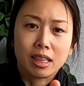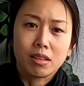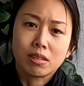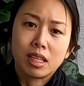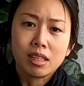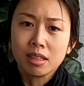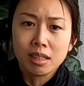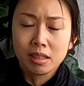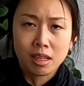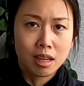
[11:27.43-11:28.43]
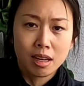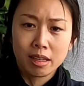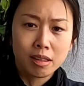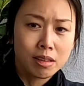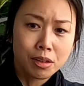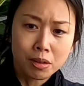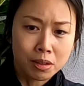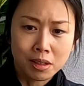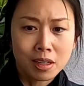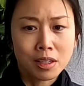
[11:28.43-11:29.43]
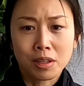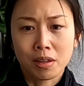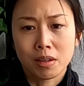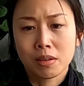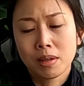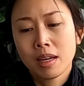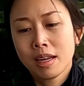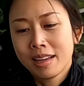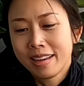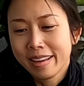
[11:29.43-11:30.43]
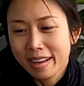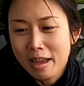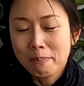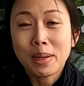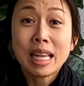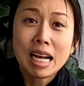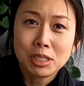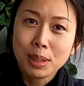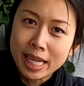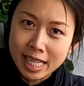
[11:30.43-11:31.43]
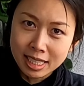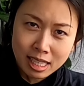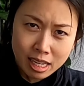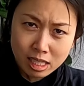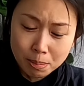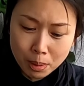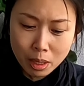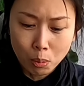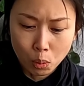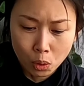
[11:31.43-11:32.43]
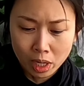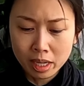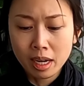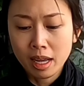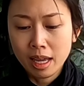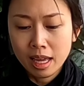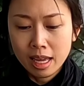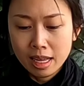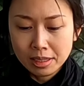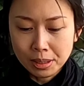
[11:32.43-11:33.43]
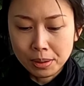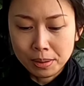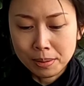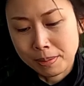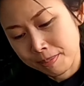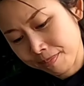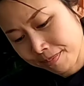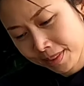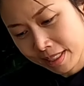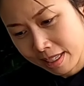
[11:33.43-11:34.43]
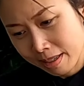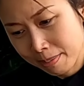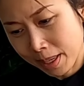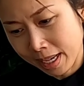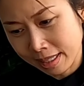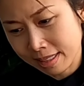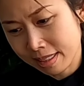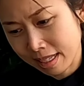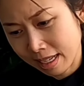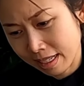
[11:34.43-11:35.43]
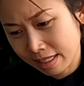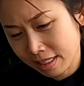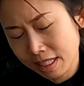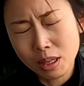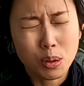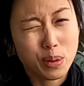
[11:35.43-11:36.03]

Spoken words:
It looks like, oh, nah, you're good, you know. But actually inside it's pretty worn. So, but it's still